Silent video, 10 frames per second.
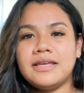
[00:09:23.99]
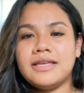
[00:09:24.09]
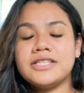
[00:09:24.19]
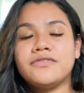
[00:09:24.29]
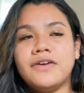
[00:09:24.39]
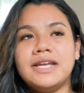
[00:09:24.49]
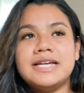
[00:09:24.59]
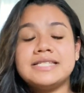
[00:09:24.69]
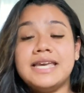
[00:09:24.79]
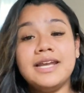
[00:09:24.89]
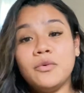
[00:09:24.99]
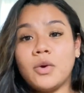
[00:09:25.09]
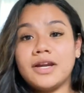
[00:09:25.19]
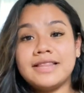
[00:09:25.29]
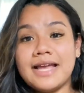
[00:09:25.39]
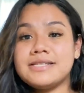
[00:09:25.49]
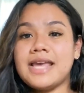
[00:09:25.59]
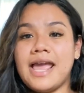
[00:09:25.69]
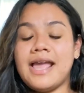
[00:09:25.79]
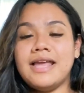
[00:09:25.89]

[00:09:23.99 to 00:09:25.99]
It's funny because he didn't work that day,